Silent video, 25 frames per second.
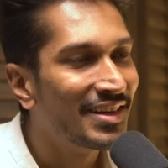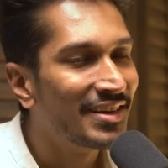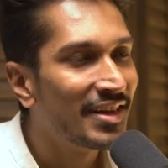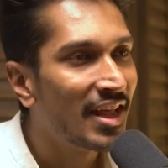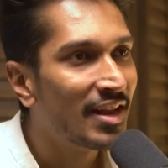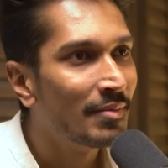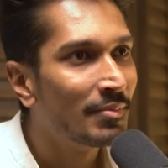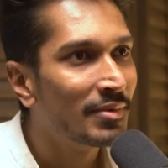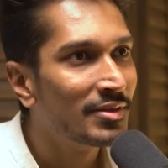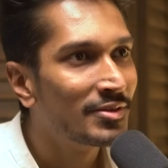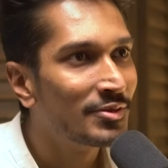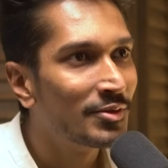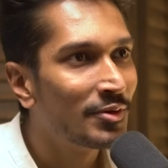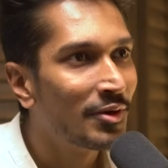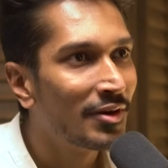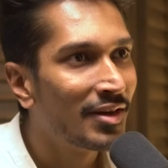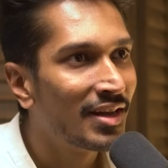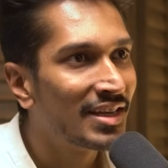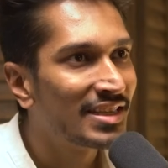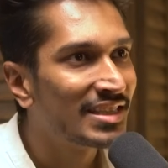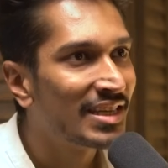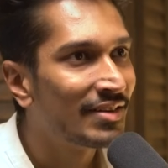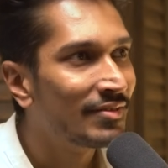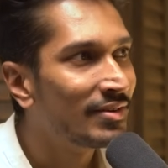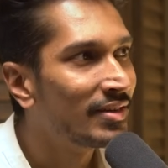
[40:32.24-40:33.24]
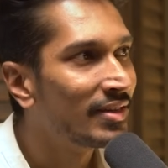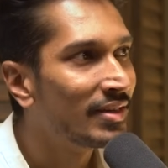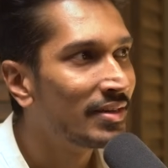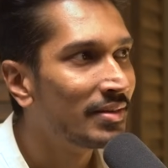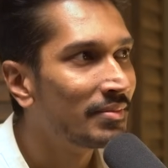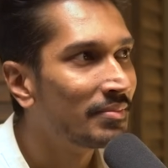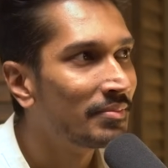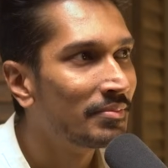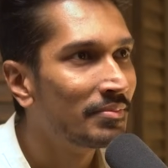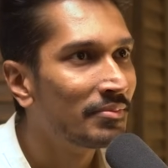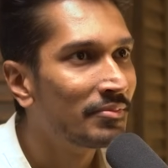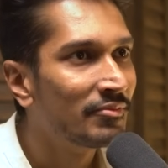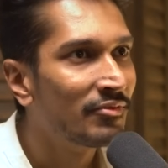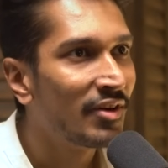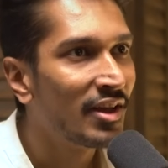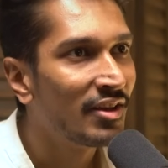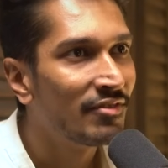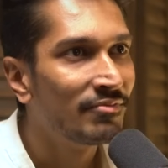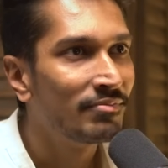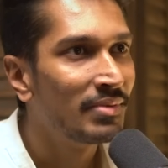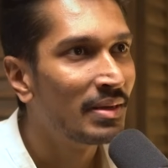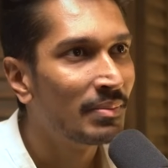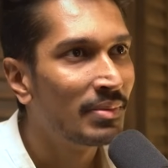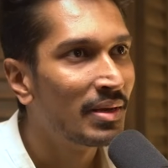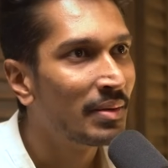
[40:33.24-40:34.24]
In 10 months, you got like
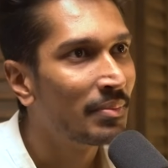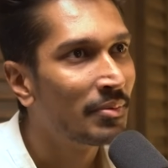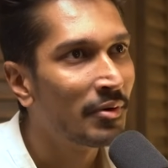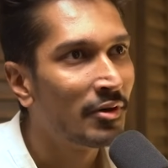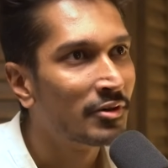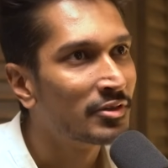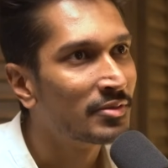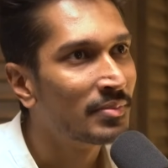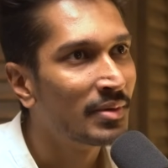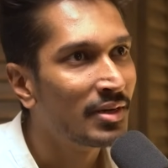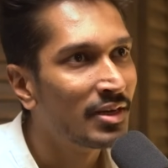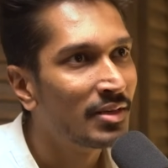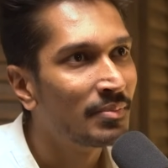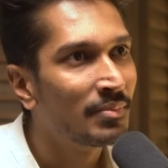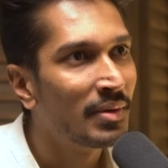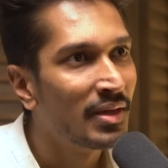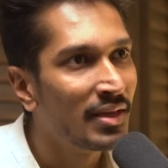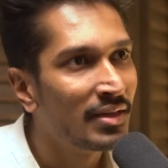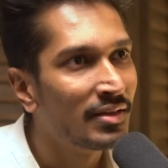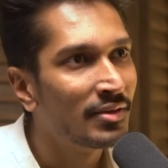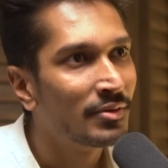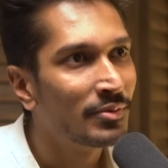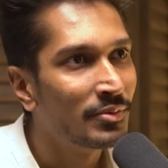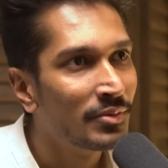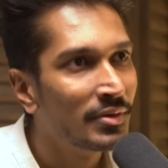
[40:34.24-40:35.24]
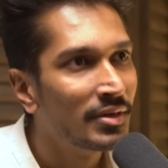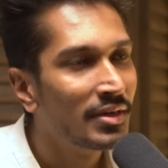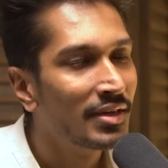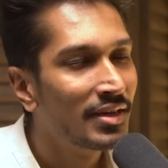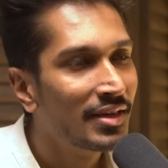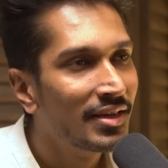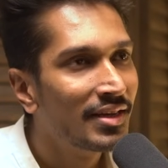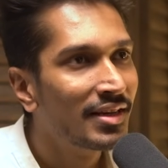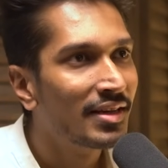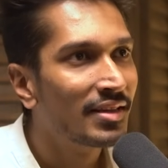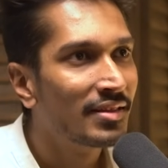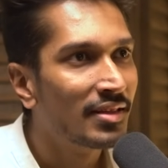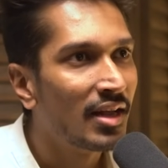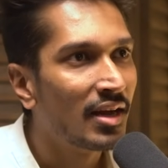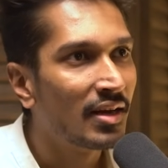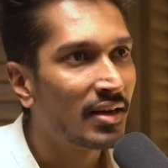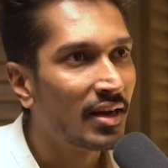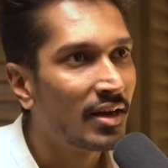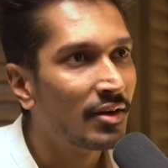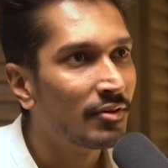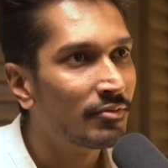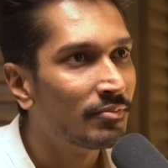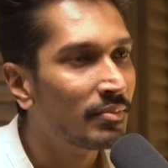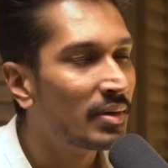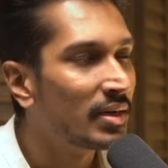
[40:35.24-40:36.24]
75 people approximately paying you that
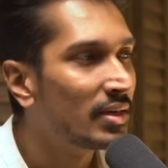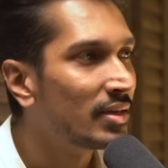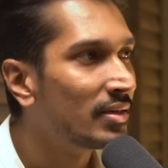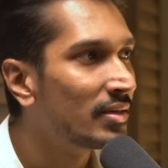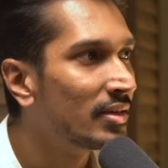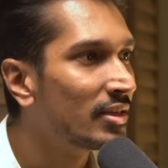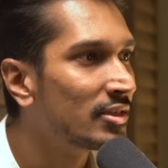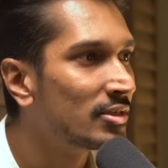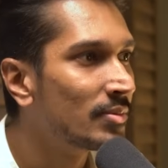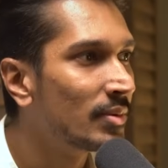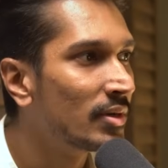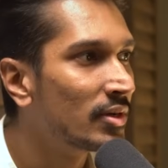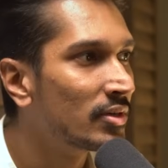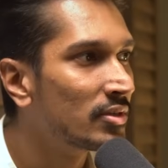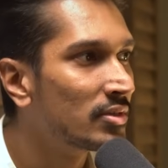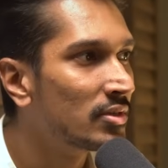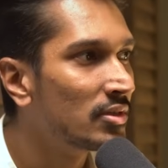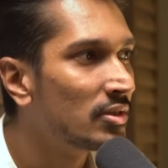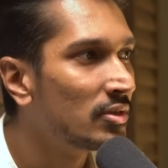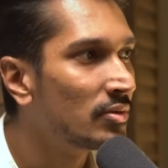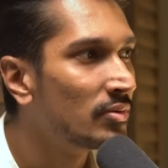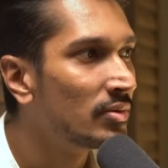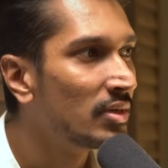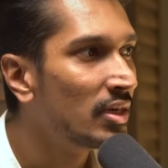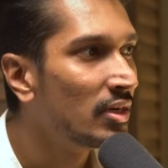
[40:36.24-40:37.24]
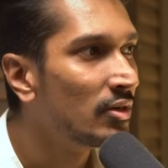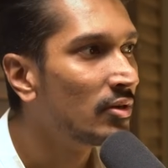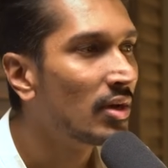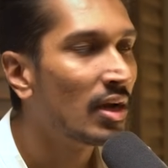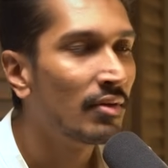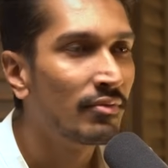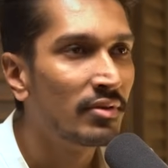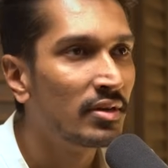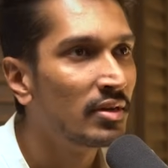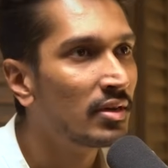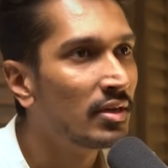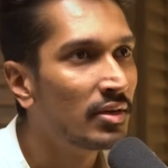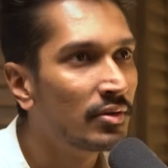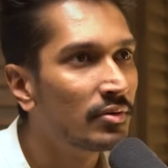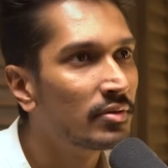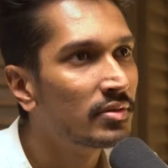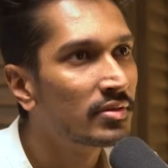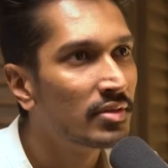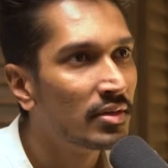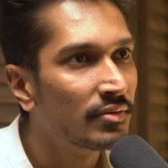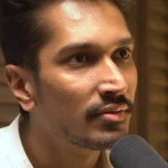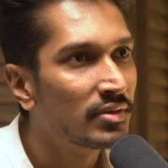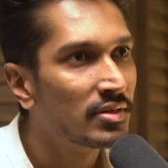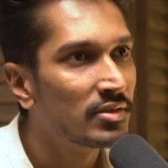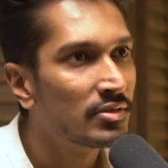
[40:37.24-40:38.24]
kind of money. It's because you need to have a really
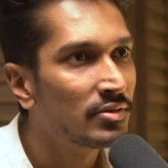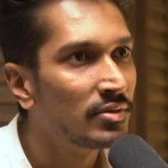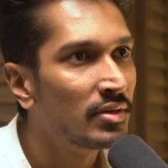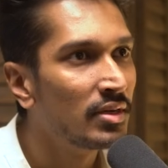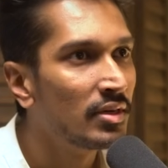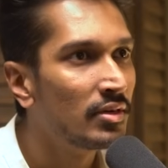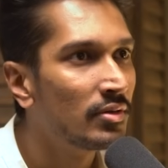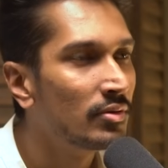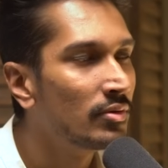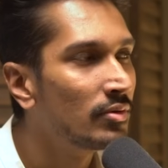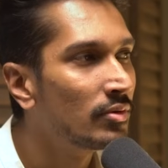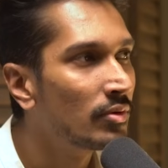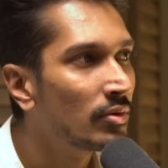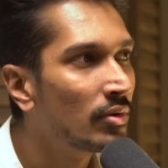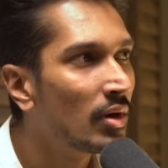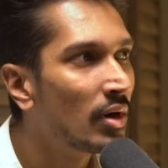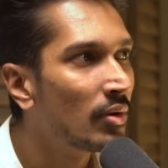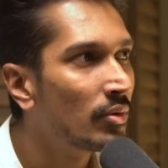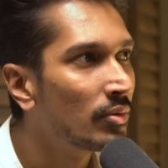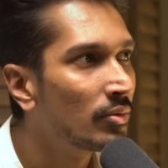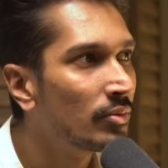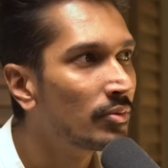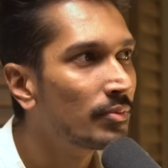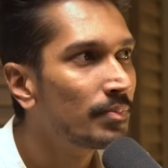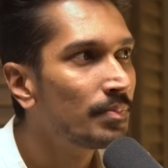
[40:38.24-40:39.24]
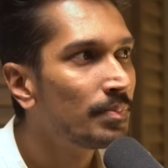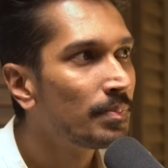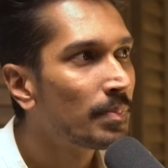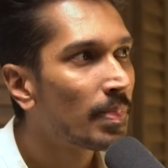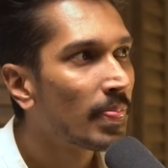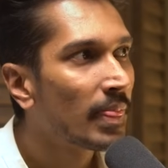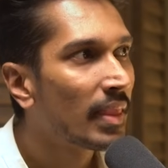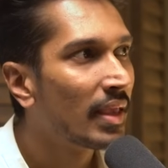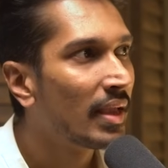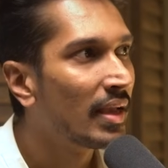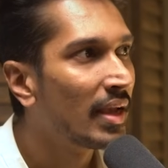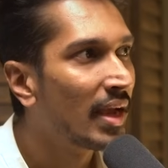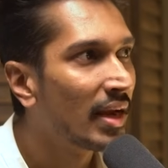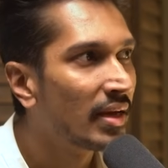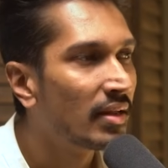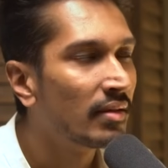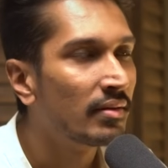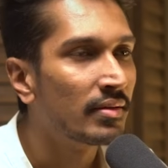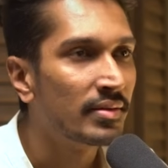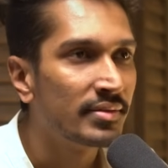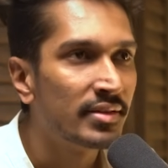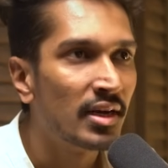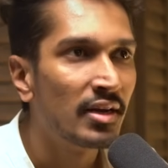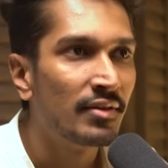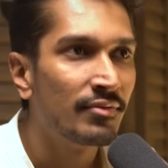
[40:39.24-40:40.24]
good service. You need to know how to get a
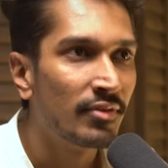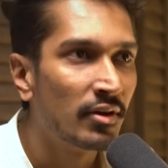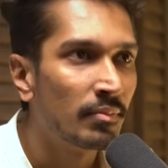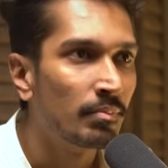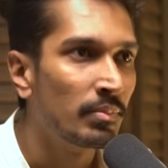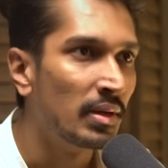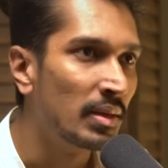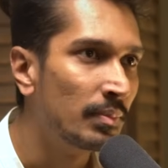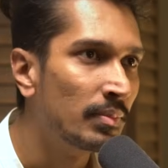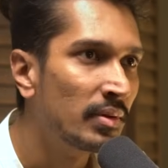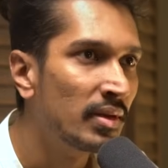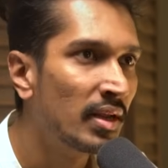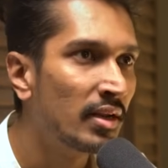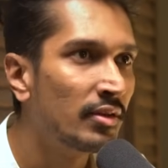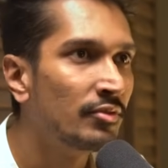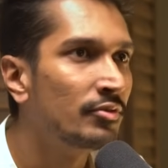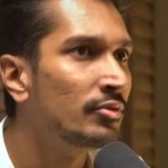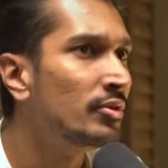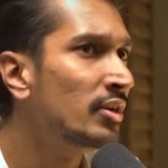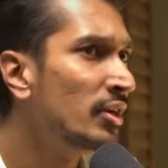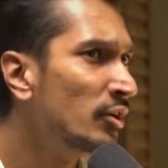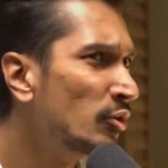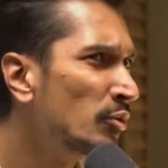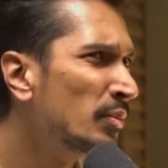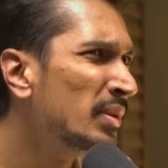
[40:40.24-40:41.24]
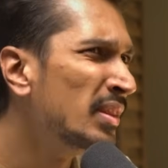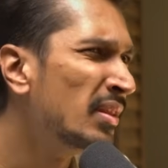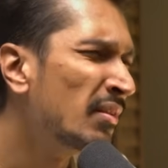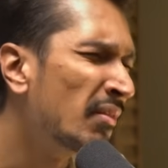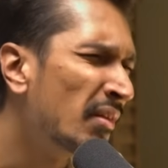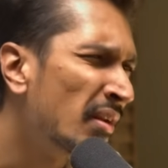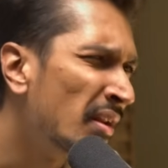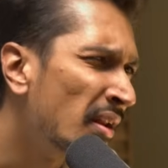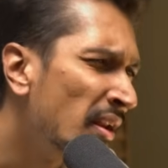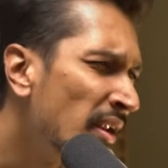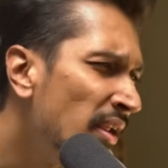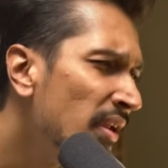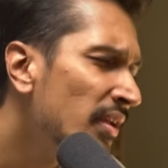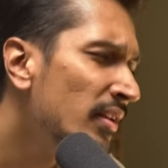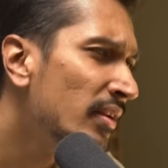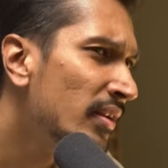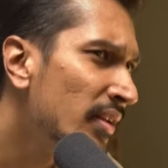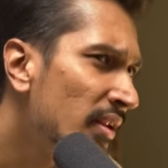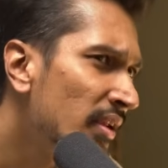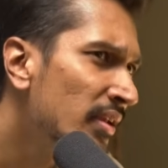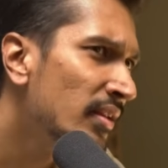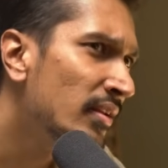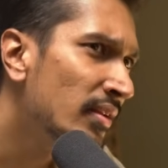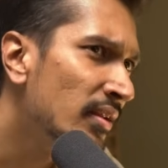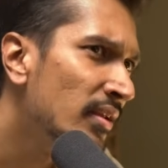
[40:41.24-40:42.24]
result for people, and you need to be the
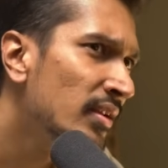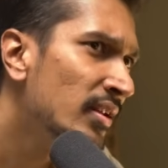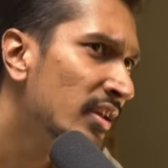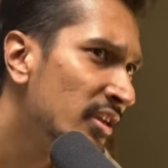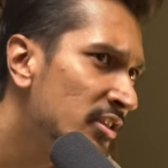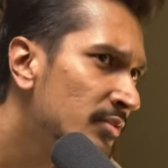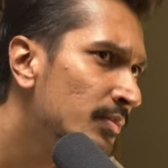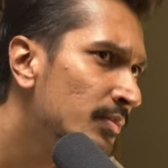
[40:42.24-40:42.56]
real